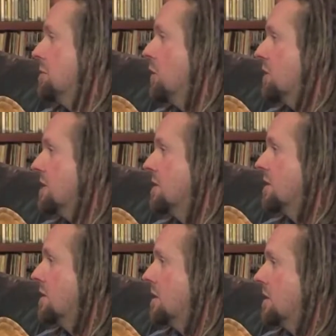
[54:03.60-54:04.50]
in the morning.
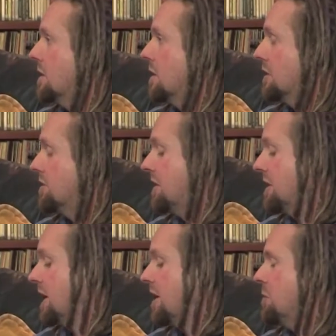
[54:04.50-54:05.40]
Wow! And I okay.
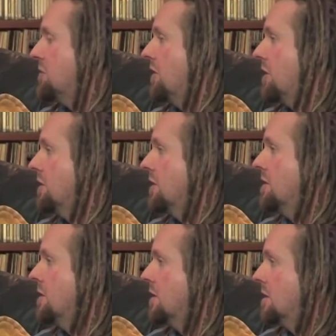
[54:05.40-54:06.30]
didn't have my phone
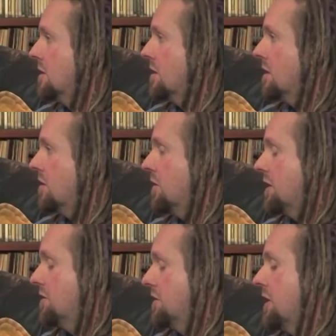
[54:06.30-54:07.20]
on. Right. I
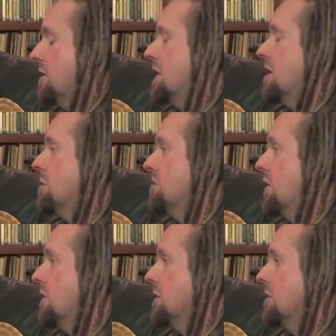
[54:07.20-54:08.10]
find if I don't have my
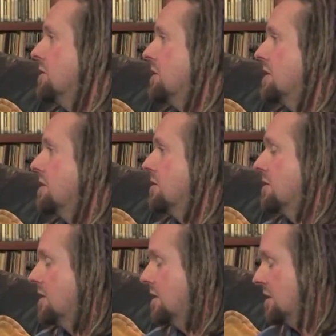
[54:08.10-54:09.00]
phone on, you
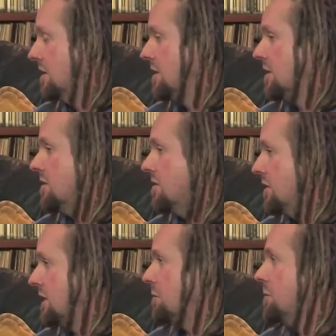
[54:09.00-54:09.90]
yeah.
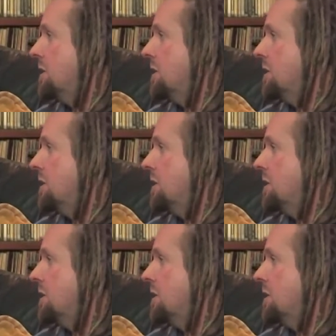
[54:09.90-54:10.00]
do get